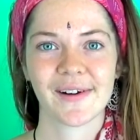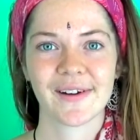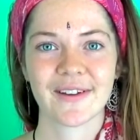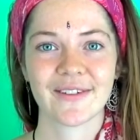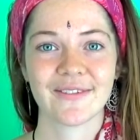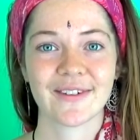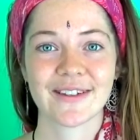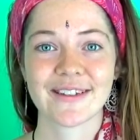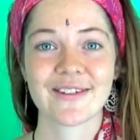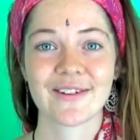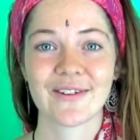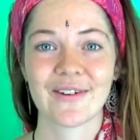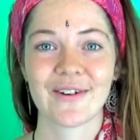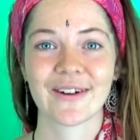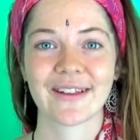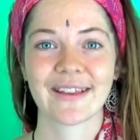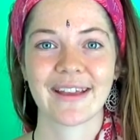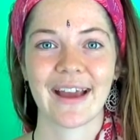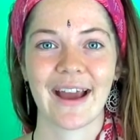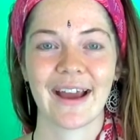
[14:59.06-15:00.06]
which is a
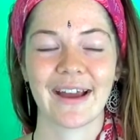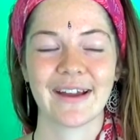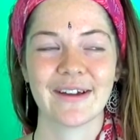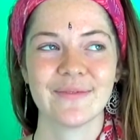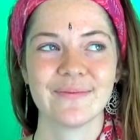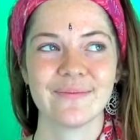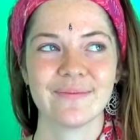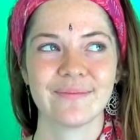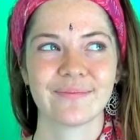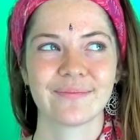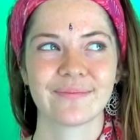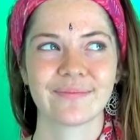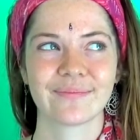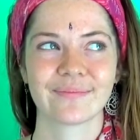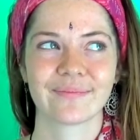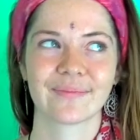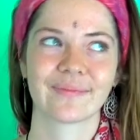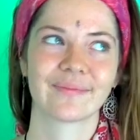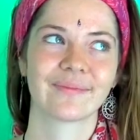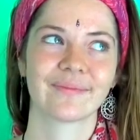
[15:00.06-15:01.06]
long time,
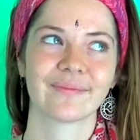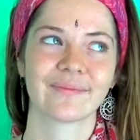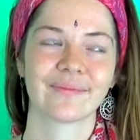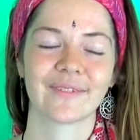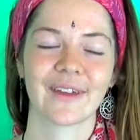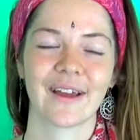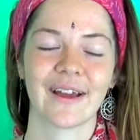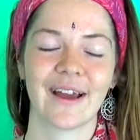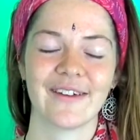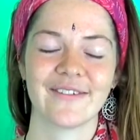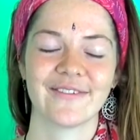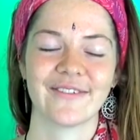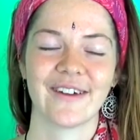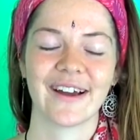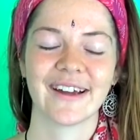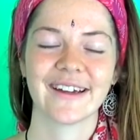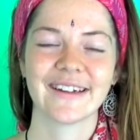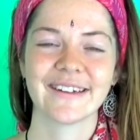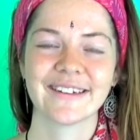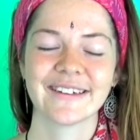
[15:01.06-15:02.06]
I
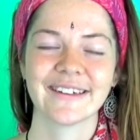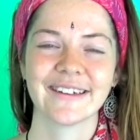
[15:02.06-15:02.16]
find.